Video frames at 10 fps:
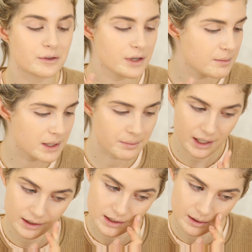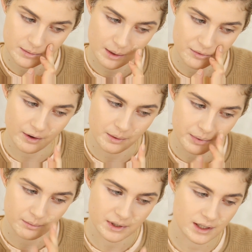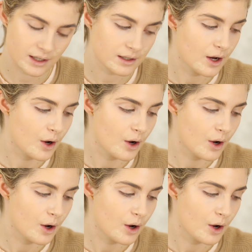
creamy, but at the same time very pigmented,